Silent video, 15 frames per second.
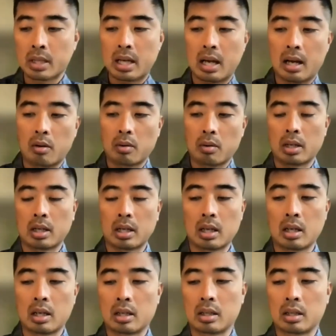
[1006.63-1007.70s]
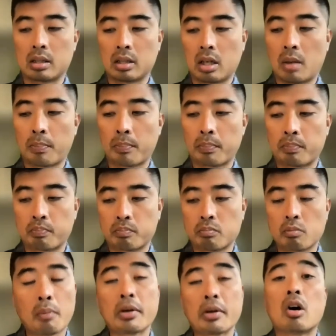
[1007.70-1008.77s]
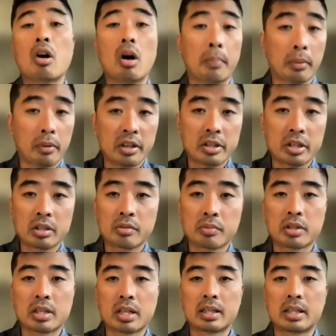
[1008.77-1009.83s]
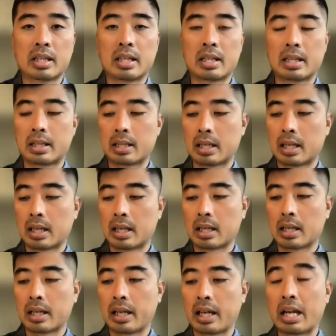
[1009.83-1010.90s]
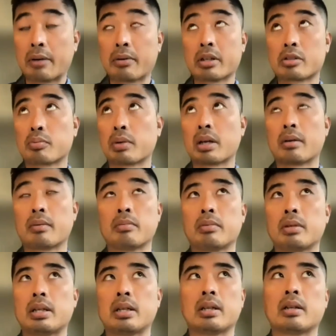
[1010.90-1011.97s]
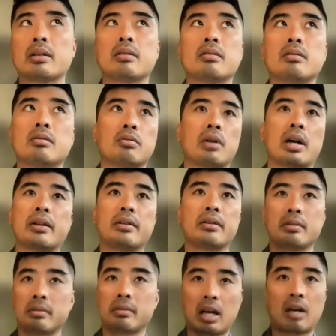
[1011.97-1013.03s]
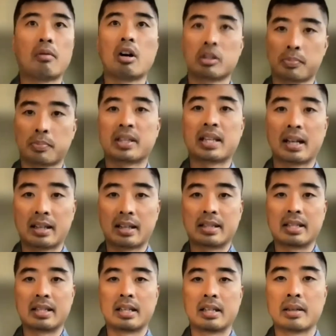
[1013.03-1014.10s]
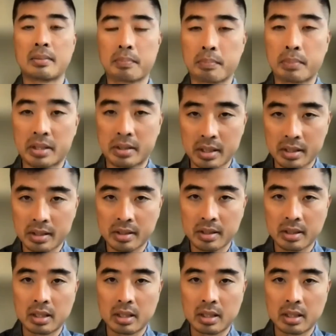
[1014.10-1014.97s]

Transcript: our what we call operations, which are the areas where we run our hospitality business.